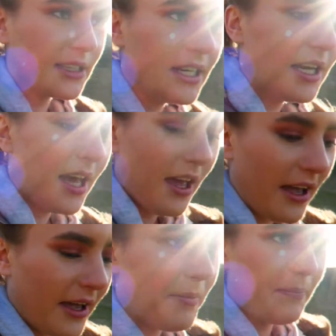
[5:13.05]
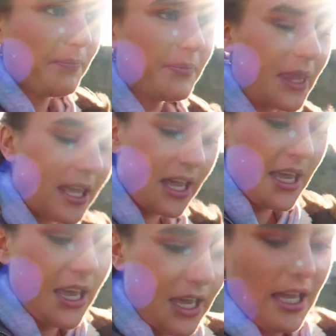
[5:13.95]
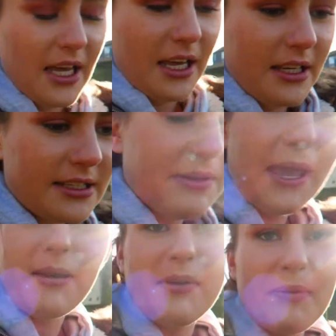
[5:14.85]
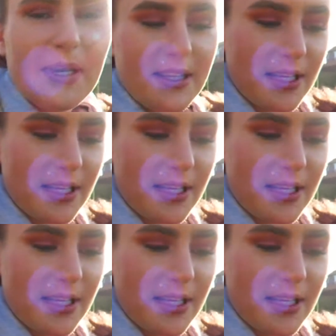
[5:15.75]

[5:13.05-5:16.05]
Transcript: Um, so yeah, we've been on